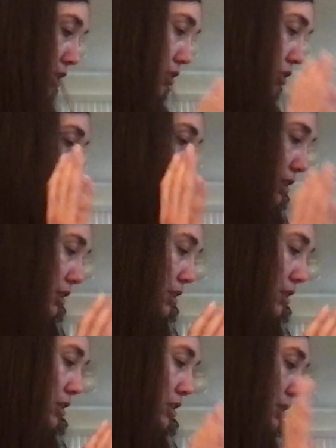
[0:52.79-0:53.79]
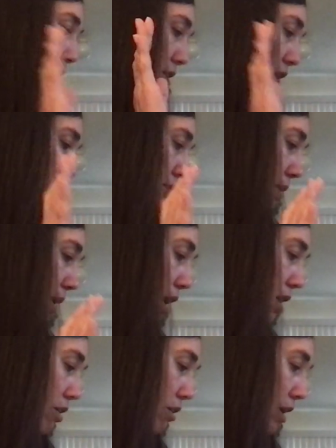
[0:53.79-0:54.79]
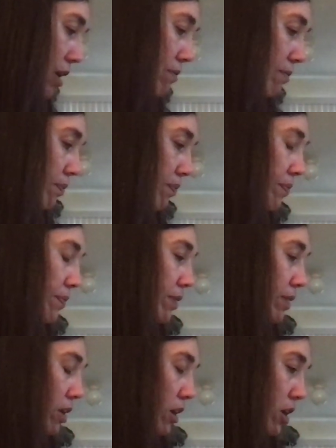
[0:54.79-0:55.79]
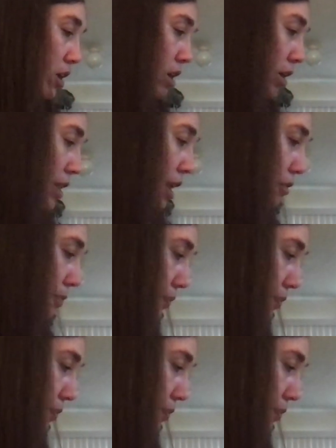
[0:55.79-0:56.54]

you guys can just stare at my hair, okay? Now,